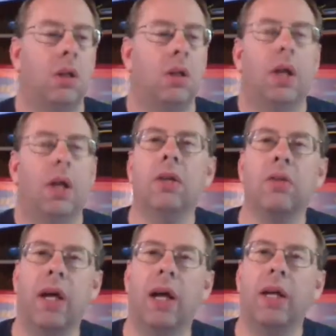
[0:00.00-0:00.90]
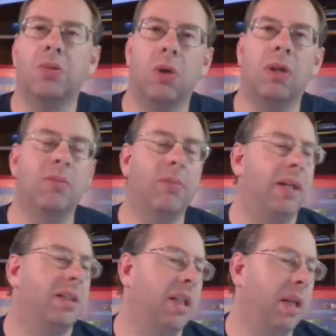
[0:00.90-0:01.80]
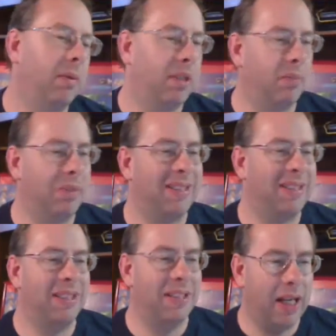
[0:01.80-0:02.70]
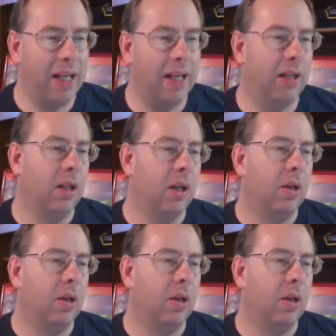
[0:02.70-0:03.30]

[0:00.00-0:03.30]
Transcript: Hello guys, welcome back to Gaming Tidbits, and today